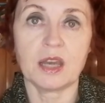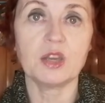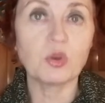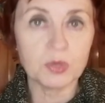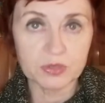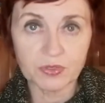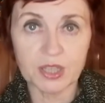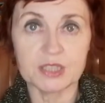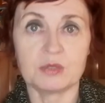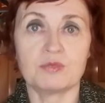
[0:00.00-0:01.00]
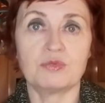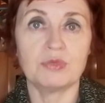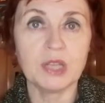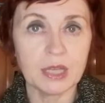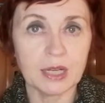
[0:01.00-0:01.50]
I always find it
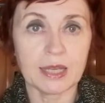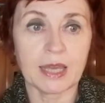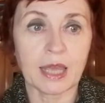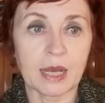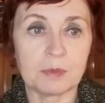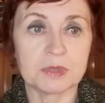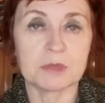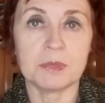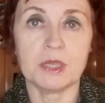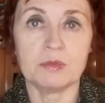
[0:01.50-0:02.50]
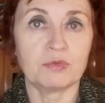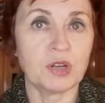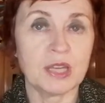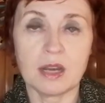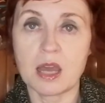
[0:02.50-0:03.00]
really helps me
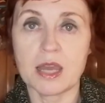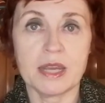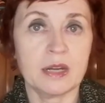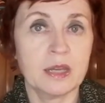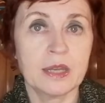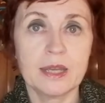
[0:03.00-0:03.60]
realign